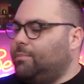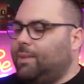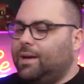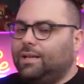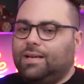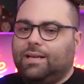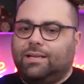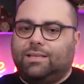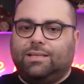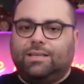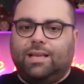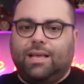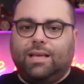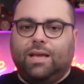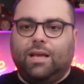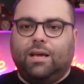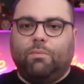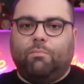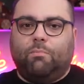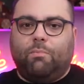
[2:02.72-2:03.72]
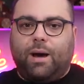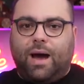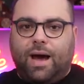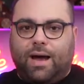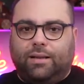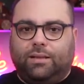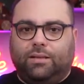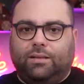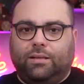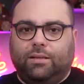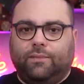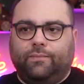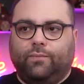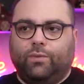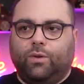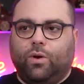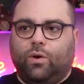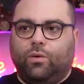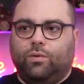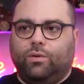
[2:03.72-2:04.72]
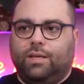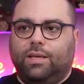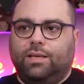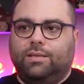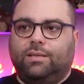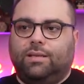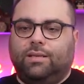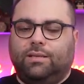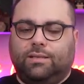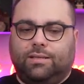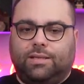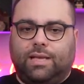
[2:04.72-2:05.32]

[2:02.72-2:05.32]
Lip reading: Meta is taking part on this